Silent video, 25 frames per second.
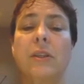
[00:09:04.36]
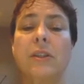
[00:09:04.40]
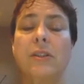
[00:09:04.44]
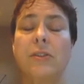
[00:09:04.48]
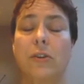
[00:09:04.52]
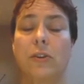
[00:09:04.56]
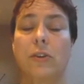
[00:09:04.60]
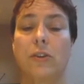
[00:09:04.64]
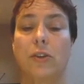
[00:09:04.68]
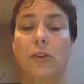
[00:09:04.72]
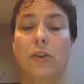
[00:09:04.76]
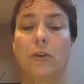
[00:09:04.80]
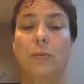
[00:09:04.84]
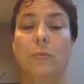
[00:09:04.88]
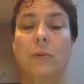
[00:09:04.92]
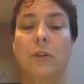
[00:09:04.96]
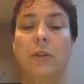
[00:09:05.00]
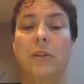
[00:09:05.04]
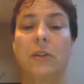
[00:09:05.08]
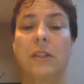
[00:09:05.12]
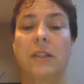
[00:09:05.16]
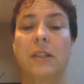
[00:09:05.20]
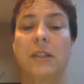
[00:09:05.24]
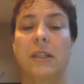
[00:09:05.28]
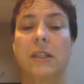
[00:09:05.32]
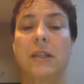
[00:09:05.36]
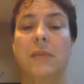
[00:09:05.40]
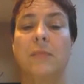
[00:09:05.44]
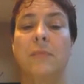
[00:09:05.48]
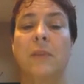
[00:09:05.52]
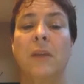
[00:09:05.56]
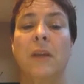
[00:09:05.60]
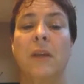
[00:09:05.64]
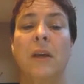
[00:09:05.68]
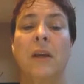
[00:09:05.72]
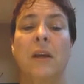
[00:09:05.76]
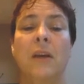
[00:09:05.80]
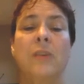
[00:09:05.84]
research community.
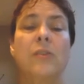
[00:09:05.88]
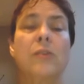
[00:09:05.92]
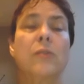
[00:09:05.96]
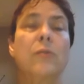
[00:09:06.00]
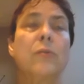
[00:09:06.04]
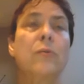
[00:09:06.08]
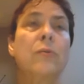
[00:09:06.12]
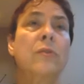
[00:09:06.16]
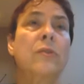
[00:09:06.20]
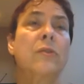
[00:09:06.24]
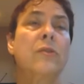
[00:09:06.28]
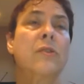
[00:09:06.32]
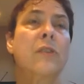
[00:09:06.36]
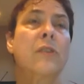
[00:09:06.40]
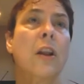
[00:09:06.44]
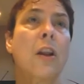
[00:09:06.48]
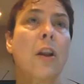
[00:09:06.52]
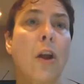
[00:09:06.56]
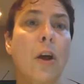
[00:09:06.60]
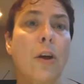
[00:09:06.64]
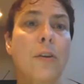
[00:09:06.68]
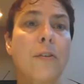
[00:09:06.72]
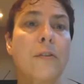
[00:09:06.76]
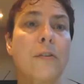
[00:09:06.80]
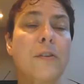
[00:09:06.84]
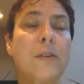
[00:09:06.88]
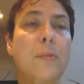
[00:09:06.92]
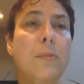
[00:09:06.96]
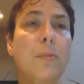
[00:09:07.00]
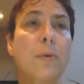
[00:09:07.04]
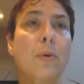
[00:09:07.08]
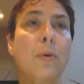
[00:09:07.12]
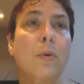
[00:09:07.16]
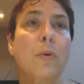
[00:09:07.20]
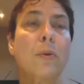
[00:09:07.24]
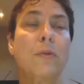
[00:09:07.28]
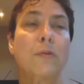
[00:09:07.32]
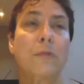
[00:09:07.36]
So there's a lot of
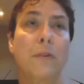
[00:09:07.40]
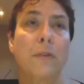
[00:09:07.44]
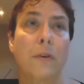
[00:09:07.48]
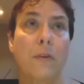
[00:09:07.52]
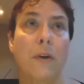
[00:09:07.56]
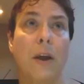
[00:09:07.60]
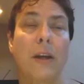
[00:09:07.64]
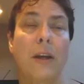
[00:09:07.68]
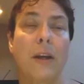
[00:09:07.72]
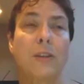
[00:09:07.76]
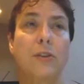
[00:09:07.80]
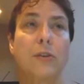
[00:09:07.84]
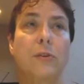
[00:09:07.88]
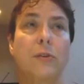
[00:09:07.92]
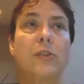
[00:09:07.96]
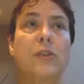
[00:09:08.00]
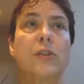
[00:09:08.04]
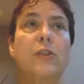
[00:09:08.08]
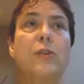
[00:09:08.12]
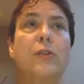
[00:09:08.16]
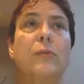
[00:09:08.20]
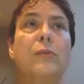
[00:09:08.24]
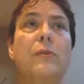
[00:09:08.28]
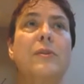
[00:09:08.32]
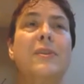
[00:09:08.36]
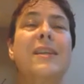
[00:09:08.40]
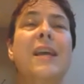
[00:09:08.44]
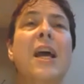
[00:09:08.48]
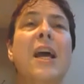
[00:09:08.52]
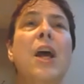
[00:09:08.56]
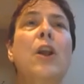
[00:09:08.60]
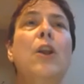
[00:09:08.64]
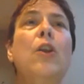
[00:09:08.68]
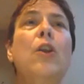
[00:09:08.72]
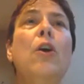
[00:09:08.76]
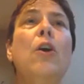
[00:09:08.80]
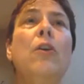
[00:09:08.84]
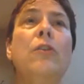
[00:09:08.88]
support for graduate students,
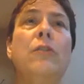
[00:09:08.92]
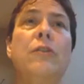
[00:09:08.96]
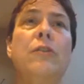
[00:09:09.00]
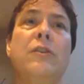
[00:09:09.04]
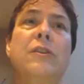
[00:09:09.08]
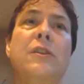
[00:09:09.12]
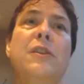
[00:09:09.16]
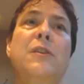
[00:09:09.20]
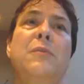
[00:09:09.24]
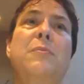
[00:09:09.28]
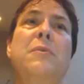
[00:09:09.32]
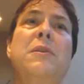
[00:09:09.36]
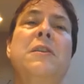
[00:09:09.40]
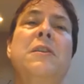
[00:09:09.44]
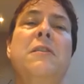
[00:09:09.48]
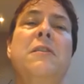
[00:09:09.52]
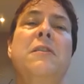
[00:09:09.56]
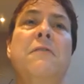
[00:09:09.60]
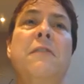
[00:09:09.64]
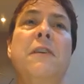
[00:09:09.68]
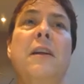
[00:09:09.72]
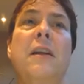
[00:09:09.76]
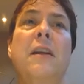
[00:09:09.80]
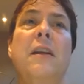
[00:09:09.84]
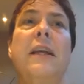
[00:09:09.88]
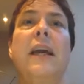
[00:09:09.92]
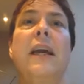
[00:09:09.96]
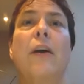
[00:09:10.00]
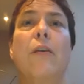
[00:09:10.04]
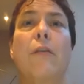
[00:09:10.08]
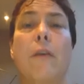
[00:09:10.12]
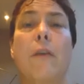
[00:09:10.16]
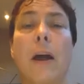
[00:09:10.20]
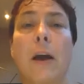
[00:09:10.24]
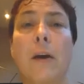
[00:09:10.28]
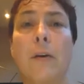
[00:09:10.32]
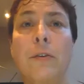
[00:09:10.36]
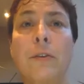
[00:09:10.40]
not just specifically
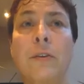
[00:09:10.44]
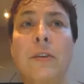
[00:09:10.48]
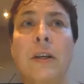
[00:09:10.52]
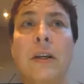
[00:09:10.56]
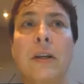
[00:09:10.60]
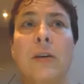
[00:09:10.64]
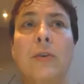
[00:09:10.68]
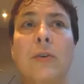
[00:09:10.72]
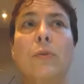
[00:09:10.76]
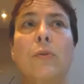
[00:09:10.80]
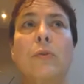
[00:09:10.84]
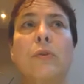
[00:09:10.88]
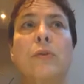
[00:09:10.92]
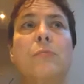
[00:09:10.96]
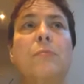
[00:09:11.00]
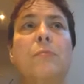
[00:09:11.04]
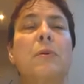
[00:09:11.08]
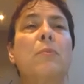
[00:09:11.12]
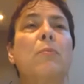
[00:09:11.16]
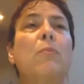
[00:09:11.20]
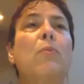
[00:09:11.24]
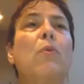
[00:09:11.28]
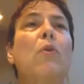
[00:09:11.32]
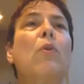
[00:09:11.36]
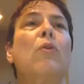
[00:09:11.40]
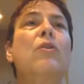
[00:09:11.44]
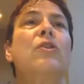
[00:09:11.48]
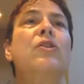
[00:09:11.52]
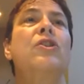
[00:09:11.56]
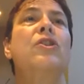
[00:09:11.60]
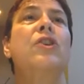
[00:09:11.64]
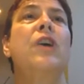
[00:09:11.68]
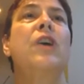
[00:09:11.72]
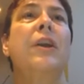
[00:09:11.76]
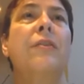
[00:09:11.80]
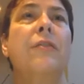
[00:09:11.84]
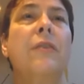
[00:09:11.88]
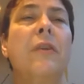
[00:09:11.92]
around their course, but more
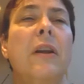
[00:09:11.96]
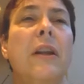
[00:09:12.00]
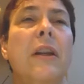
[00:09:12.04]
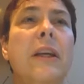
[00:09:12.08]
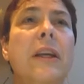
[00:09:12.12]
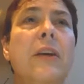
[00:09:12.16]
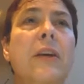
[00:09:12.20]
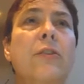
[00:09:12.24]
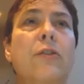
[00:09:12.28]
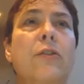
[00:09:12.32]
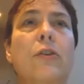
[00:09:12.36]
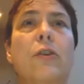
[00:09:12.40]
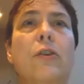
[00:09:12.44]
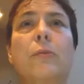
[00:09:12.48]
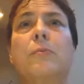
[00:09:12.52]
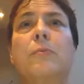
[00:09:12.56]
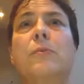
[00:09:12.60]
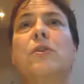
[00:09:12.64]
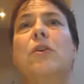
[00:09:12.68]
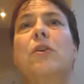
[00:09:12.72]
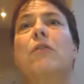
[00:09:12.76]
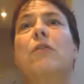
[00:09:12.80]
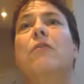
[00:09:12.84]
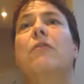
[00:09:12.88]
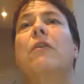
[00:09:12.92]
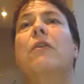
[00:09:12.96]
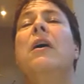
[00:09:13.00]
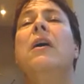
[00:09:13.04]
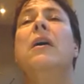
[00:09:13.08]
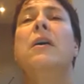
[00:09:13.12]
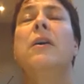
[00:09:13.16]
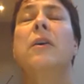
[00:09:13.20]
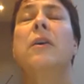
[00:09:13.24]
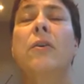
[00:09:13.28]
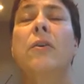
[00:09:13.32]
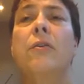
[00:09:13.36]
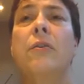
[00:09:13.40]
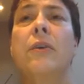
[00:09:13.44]
generally in terms of
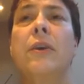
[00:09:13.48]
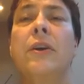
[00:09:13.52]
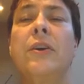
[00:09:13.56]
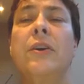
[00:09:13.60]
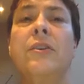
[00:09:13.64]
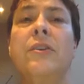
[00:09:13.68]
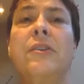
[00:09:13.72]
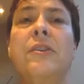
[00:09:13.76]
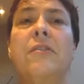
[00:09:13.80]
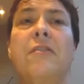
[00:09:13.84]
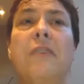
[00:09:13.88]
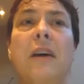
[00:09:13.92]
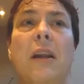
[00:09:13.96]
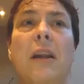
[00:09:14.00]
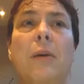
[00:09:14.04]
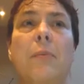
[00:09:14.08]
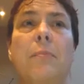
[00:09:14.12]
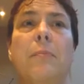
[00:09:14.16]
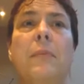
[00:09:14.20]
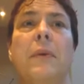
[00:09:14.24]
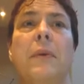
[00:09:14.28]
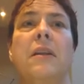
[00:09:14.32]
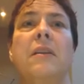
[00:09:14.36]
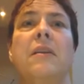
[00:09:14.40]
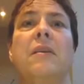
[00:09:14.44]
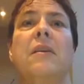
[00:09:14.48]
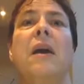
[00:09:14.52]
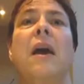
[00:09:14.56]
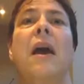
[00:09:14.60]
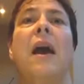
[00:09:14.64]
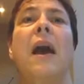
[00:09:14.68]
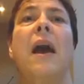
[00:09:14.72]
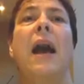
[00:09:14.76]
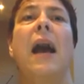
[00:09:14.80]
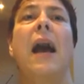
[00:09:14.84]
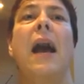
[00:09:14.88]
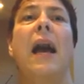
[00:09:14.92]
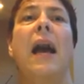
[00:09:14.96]
career development
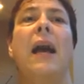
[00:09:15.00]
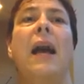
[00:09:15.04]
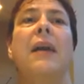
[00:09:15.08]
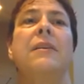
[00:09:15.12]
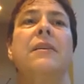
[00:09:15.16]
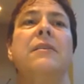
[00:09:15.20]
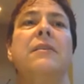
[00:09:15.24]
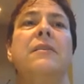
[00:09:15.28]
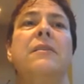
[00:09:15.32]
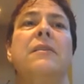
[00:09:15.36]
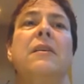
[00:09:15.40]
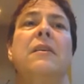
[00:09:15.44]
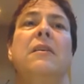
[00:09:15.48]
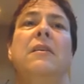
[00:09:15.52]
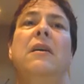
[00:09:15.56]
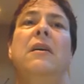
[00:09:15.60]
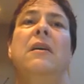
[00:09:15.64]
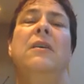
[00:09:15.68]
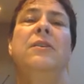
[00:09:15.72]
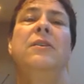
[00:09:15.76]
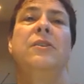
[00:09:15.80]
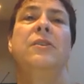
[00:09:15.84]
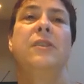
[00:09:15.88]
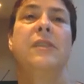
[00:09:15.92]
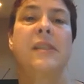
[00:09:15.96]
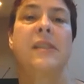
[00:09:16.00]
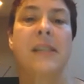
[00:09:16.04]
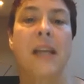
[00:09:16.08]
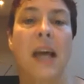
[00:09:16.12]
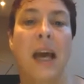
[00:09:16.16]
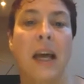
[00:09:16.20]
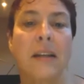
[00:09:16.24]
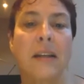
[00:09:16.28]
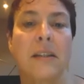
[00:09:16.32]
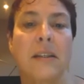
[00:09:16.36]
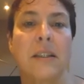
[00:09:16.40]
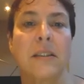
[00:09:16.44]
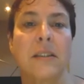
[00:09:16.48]
and
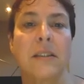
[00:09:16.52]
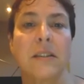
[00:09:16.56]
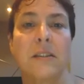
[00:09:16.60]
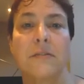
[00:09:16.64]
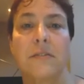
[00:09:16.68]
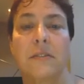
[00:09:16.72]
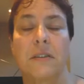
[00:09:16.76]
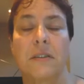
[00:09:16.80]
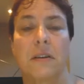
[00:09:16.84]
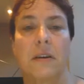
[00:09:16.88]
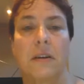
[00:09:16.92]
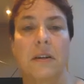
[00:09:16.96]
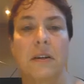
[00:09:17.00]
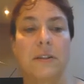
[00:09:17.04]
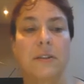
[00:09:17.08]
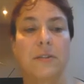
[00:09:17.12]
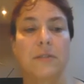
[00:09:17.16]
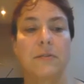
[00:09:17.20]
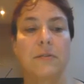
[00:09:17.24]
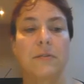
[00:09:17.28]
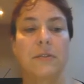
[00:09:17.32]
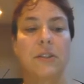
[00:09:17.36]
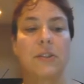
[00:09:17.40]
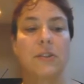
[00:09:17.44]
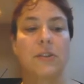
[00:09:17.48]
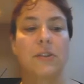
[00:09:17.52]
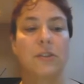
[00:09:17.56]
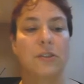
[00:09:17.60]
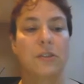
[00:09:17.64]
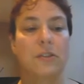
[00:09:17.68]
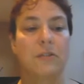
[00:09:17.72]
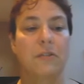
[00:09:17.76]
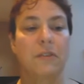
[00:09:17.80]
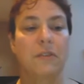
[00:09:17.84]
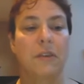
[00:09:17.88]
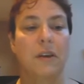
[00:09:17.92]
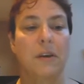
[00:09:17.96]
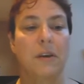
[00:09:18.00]
understanding different kinds of research
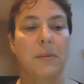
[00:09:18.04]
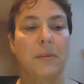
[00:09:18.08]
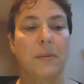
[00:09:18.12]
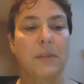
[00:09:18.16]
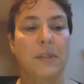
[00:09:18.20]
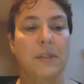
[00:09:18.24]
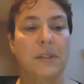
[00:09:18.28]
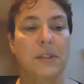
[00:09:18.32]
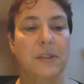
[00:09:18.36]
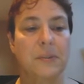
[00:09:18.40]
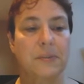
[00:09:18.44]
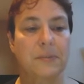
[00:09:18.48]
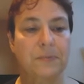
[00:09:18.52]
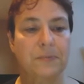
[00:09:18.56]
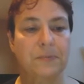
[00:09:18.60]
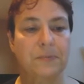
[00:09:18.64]
environments.